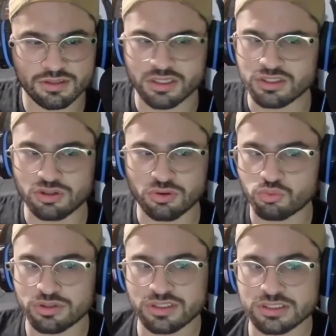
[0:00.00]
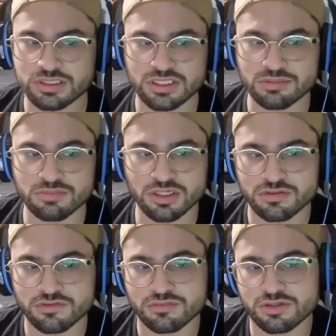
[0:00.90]
you don't really see much
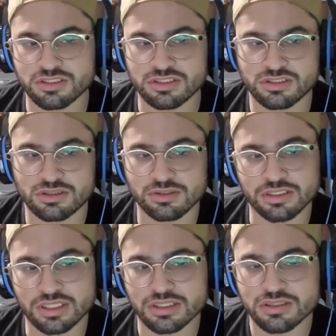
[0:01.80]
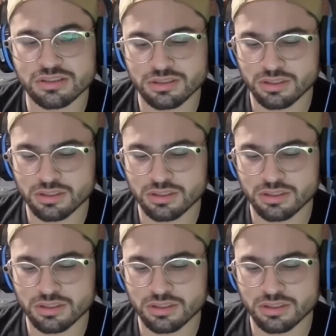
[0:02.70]
of him because he's still a kid.